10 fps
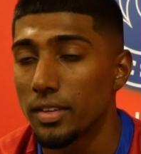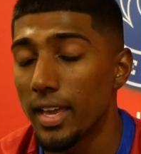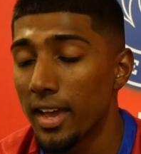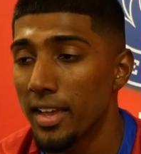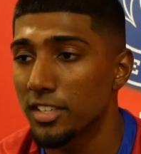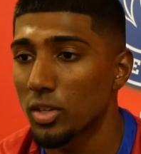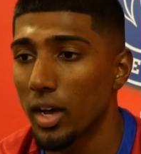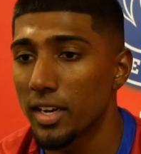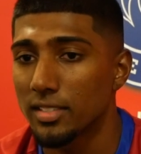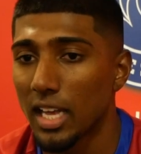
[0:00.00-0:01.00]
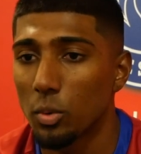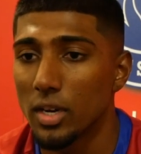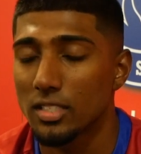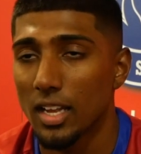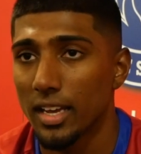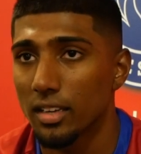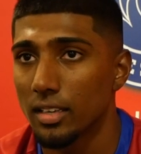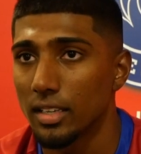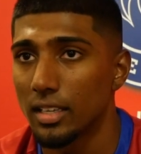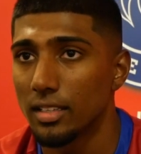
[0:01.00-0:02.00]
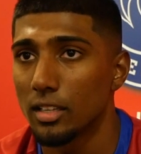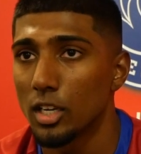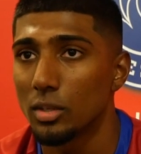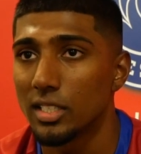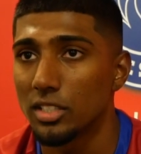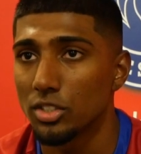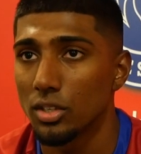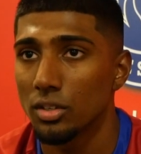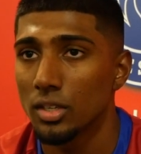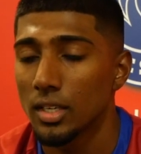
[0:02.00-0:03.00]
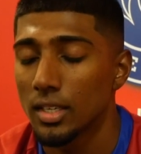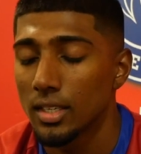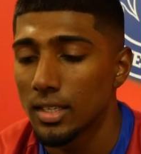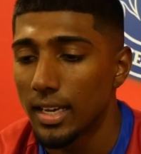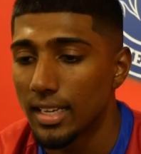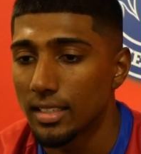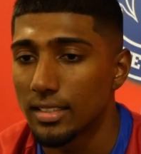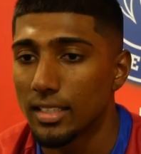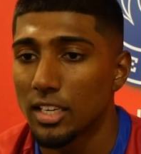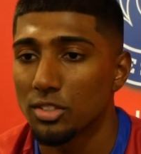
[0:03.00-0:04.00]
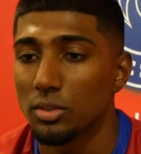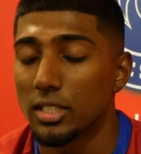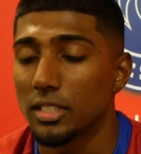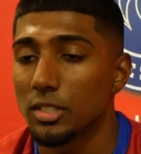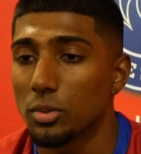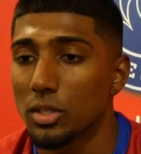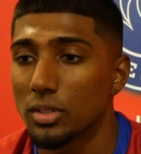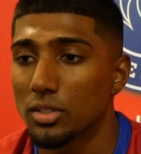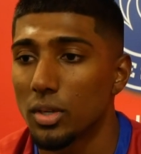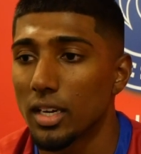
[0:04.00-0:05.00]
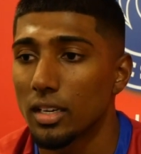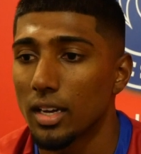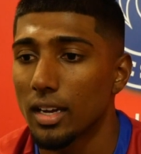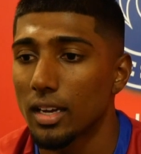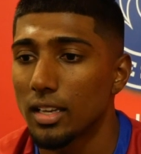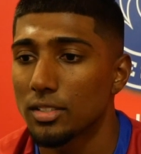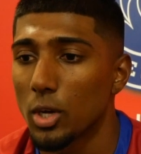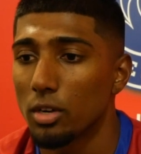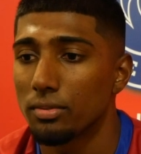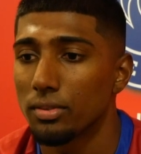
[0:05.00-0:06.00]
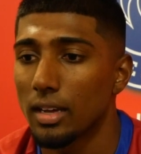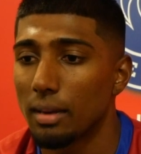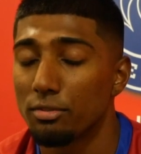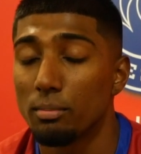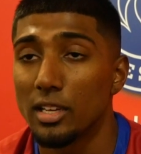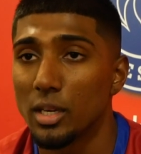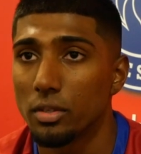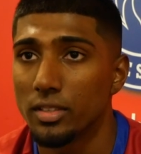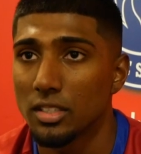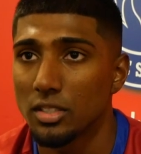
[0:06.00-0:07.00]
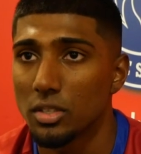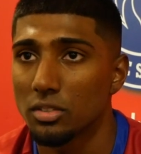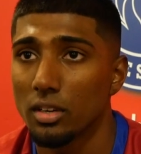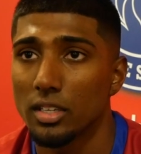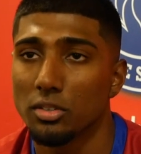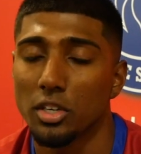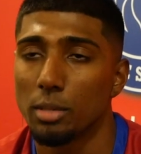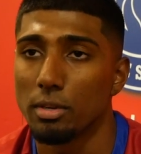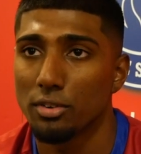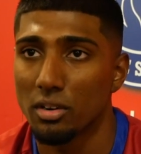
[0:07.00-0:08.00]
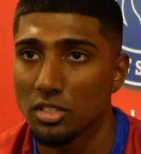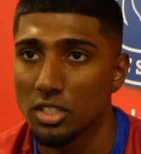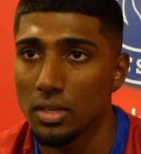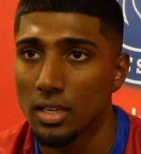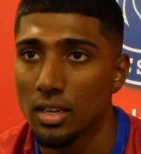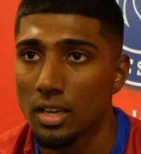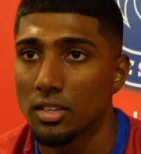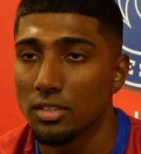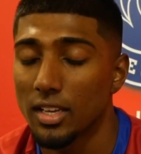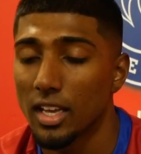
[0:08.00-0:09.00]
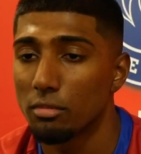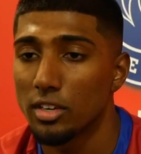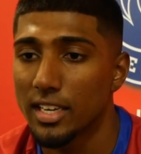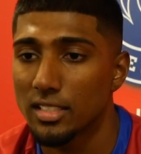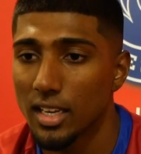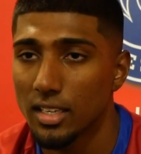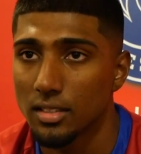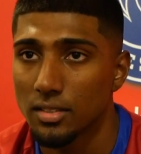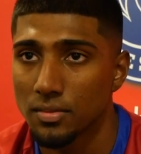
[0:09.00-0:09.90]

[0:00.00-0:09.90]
Yeah, so I understand what it's like in the lower leagues, you know, and in the National League as well. So I'm familiar with it, so it's not going to be foreign to me. So yeah, I'm really excited.